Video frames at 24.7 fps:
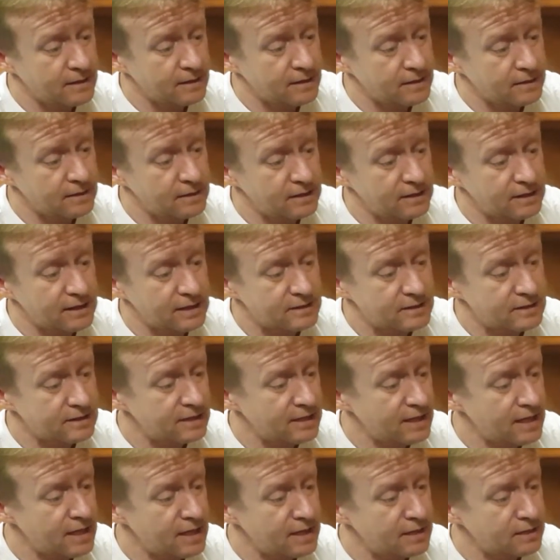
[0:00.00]
When you get to
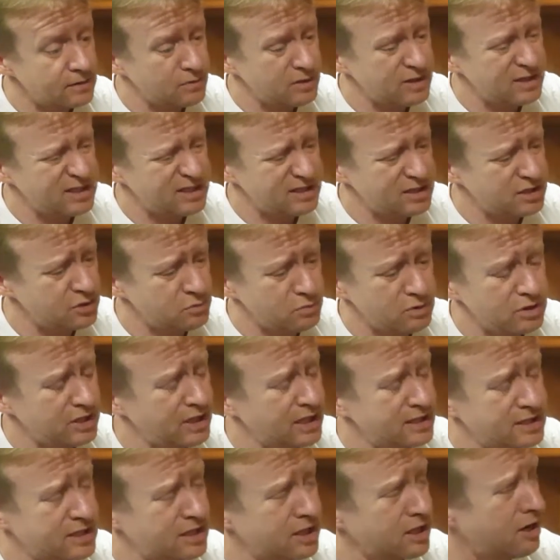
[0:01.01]
the end, when you get
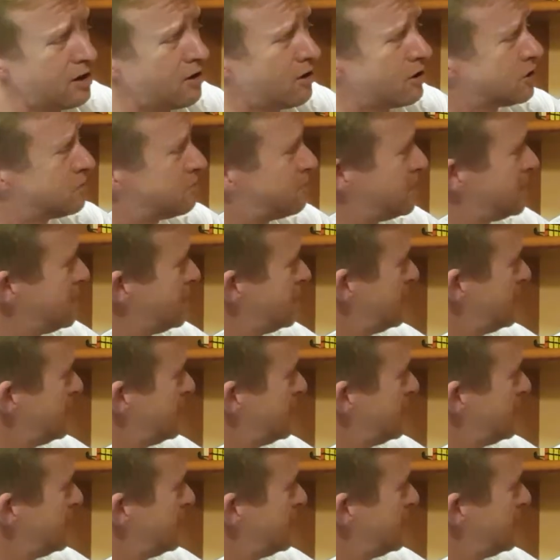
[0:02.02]
to the last bit,